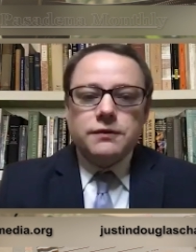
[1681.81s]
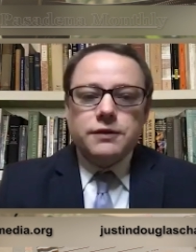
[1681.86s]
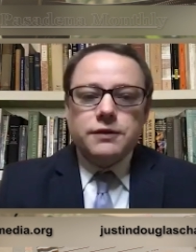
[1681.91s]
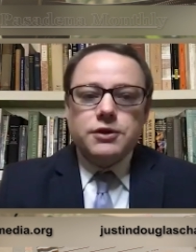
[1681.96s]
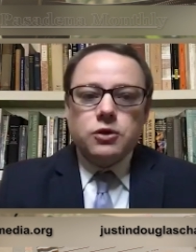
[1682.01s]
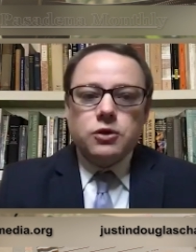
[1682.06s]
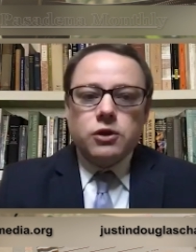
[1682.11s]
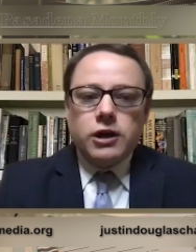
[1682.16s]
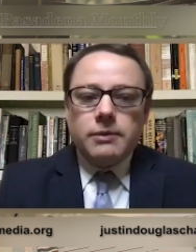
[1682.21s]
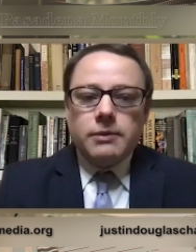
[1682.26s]
for
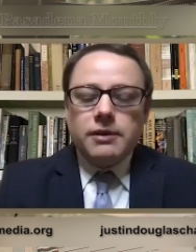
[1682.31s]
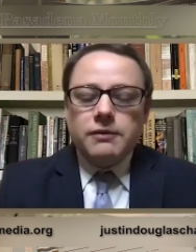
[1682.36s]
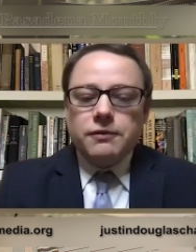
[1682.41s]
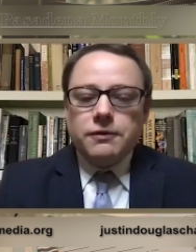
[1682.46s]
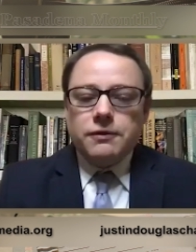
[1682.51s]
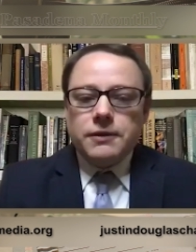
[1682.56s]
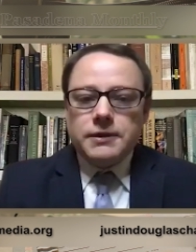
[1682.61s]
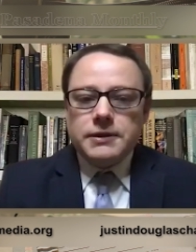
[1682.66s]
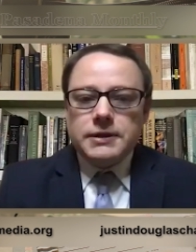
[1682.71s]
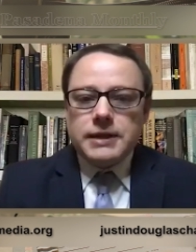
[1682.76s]
joining me for
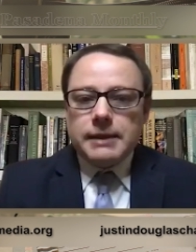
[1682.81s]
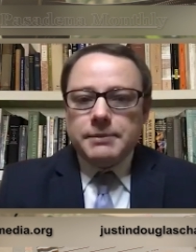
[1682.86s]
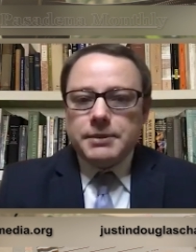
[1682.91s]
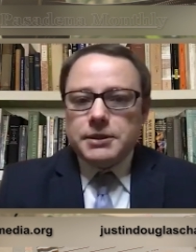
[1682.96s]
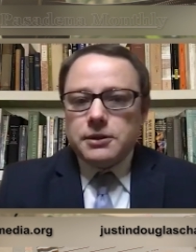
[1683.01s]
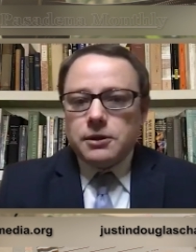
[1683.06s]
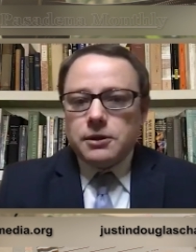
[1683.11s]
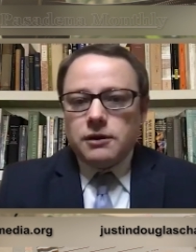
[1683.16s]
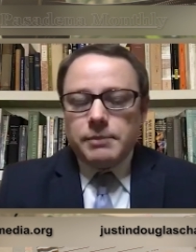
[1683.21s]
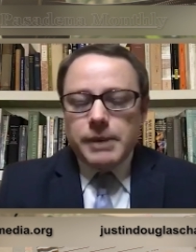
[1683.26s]
this
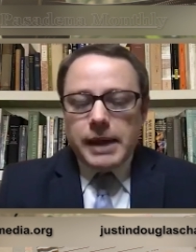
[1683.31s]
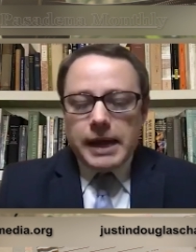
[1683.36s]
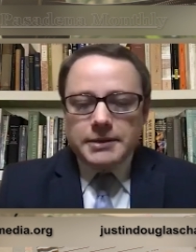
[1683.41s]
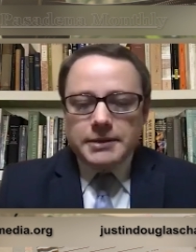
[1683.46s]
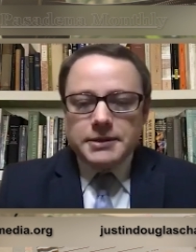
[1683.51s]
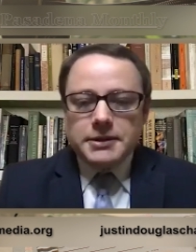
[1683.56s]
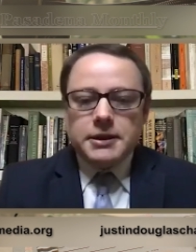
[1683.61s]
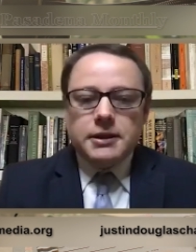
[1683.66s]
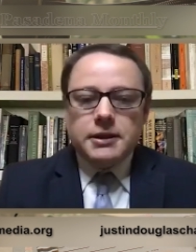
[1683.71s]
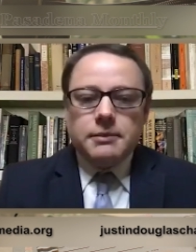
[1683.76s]
episode of
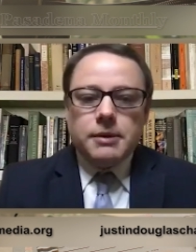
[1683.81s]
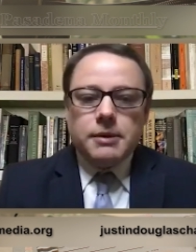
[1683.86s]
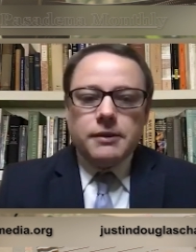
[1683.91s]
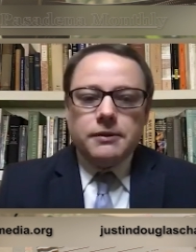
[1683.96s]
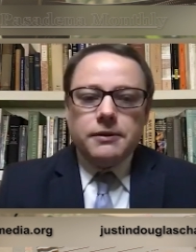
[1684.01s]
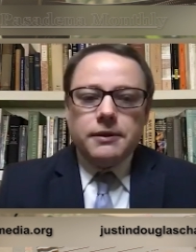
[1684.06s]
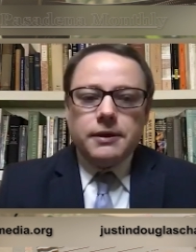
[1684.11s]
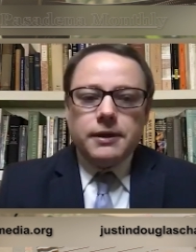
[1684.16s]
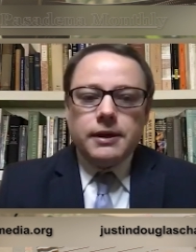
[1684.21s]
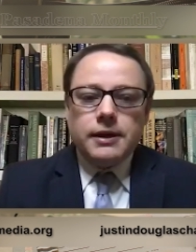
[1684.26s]
Pasadena
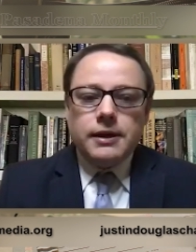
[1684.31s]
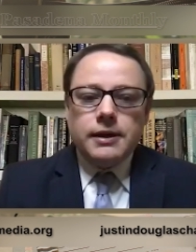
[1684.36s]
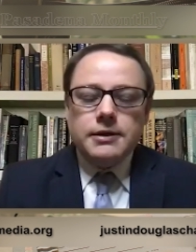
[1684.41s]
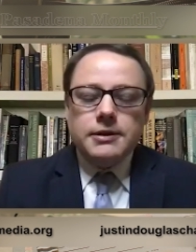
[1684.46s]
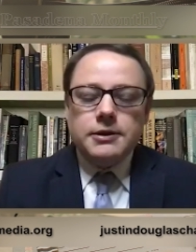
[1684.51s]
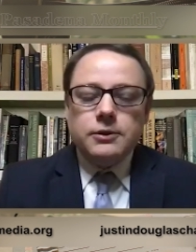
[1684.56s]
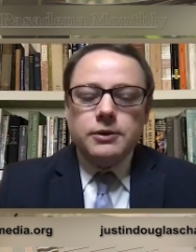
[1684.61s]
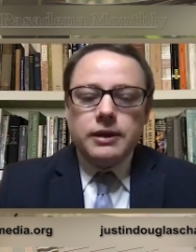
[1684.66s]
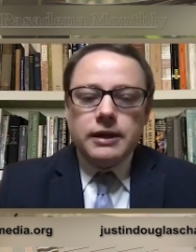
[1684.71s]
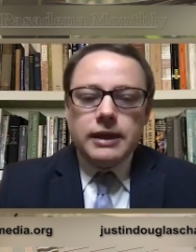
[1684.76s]
Monthly.
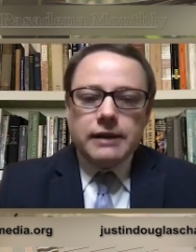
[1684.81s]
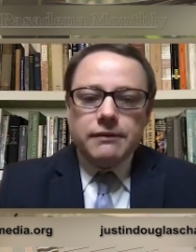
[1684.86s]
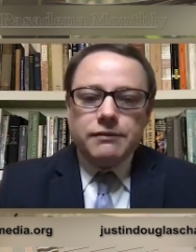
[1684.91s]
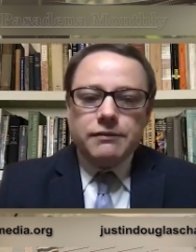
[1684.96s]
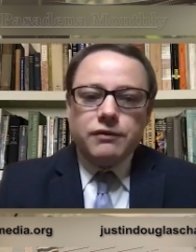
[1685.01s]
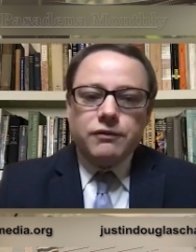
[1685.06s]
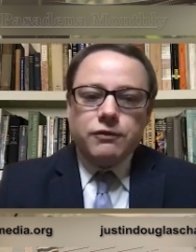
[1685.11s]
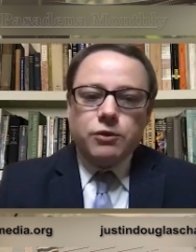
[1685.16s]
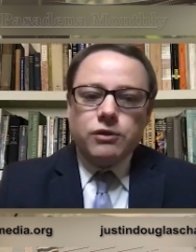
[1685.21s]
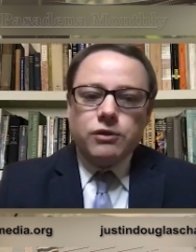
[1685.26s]
Tune in
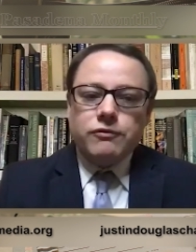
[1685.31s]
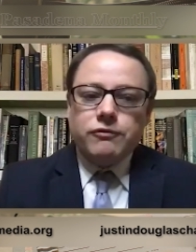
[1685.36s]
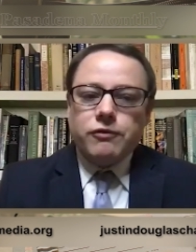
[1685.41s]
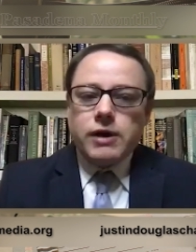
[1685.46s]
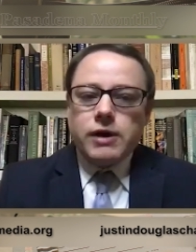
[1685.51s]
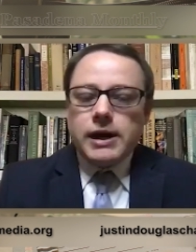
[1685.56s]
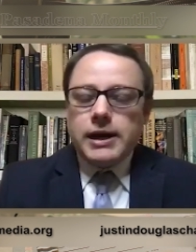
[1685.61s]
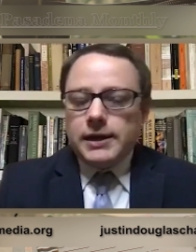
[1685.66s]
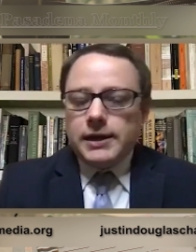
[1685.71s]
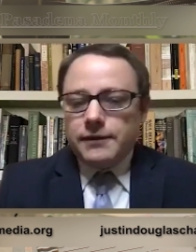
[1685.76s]
every fourth
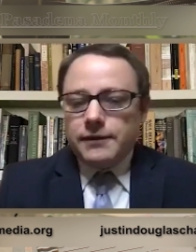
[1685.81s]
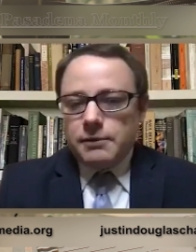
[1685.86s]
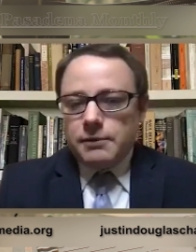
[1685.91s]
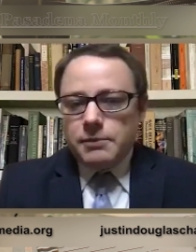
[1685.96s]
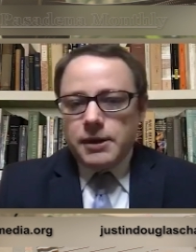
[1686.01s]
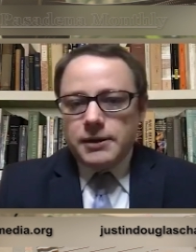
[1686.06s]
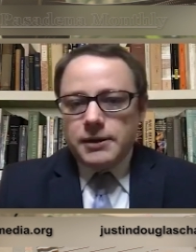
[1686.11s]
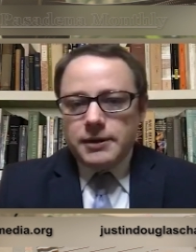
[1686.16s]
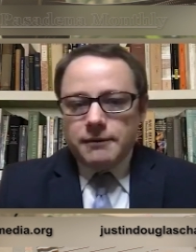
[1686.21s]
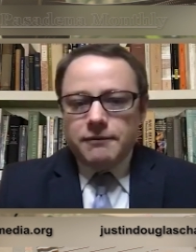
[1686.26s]
Friday of the
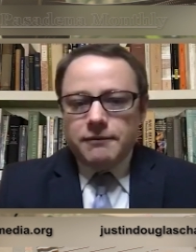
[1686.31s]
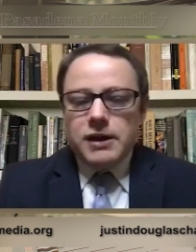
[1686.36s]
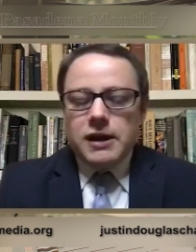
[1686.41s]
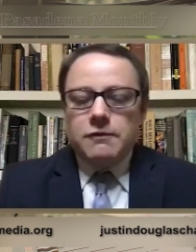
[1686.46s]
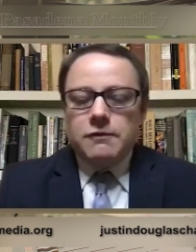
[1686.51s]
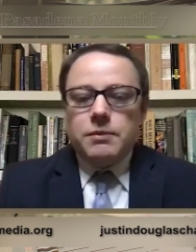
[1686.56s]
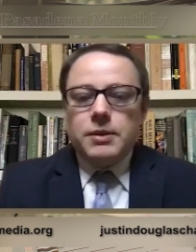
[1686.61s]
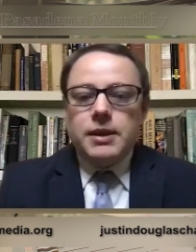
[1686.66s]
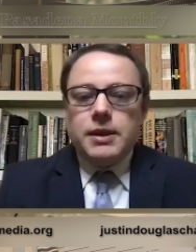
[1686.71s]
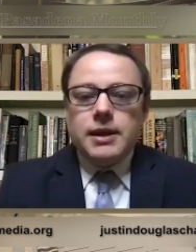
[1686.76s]
month at
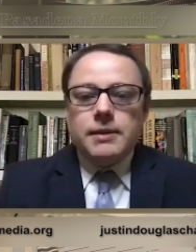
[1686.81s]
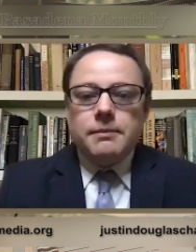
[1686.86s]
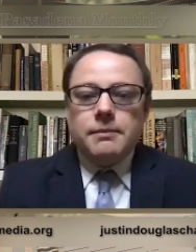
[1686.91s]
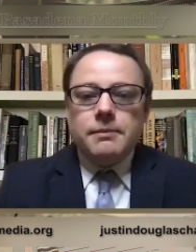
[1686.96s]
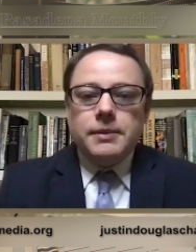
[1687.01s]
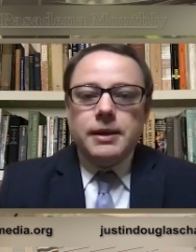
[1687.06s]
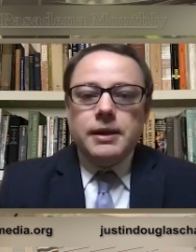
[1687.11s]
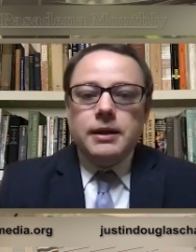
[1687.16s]
5 p.m.